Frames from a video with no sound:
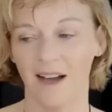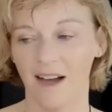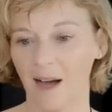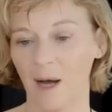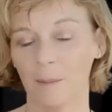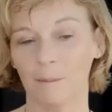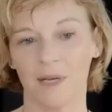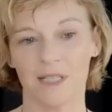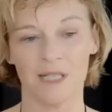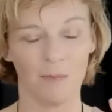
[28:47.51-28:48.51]

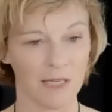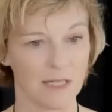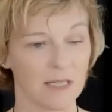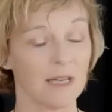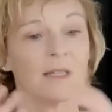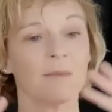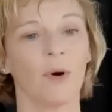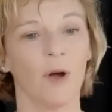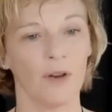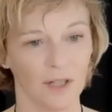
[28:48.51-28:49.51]
But space is
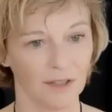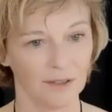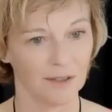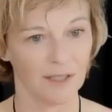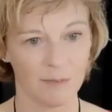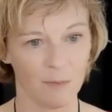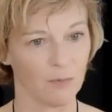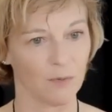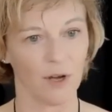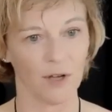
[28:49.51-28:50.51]
broader. It's
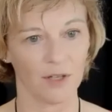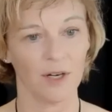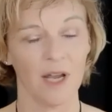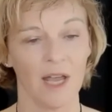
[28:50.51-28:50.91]
much broader.